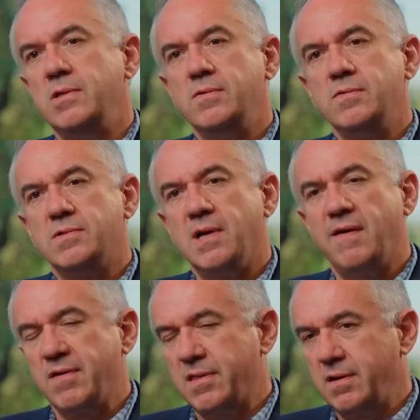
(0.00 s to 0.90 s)
use
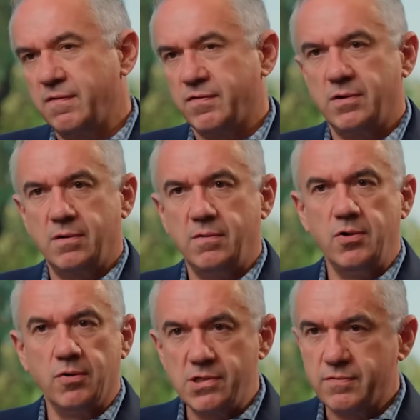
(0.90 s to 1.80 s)
everything for
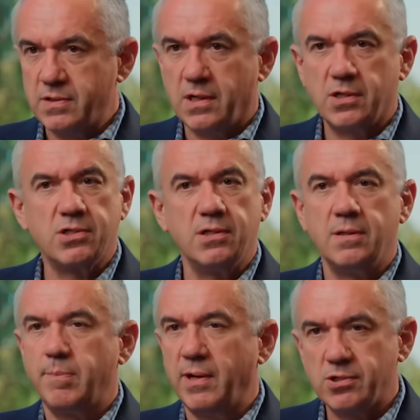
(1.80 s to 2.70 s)
noise
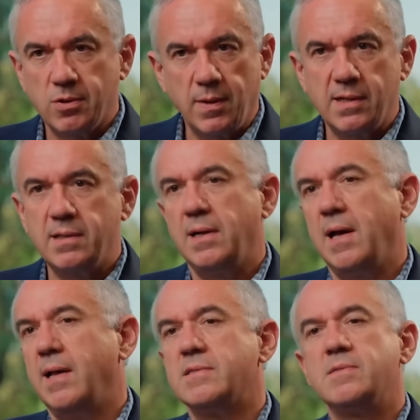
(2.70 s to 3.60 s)
reduction, picture quality
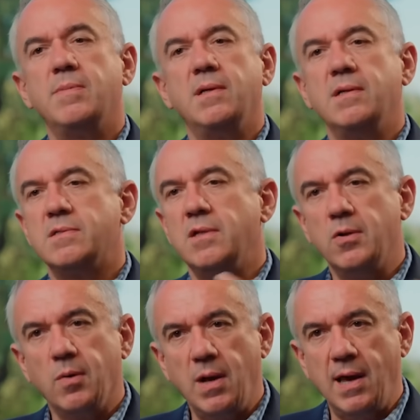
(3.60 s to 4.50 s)
enhancement,
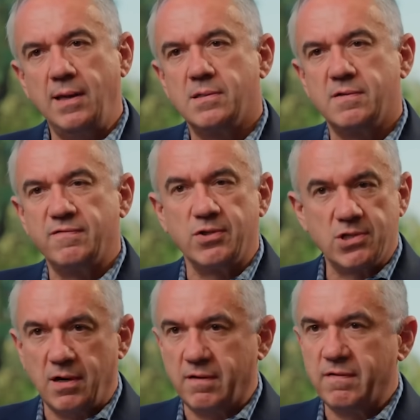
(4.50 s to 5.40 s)
low light
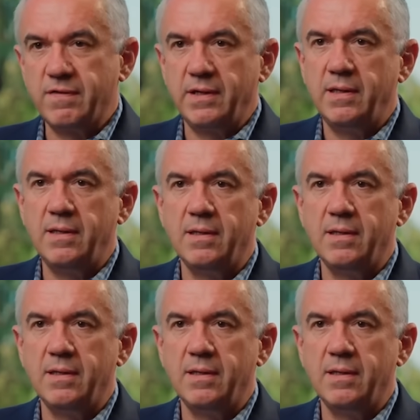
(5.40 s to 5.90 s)
photography.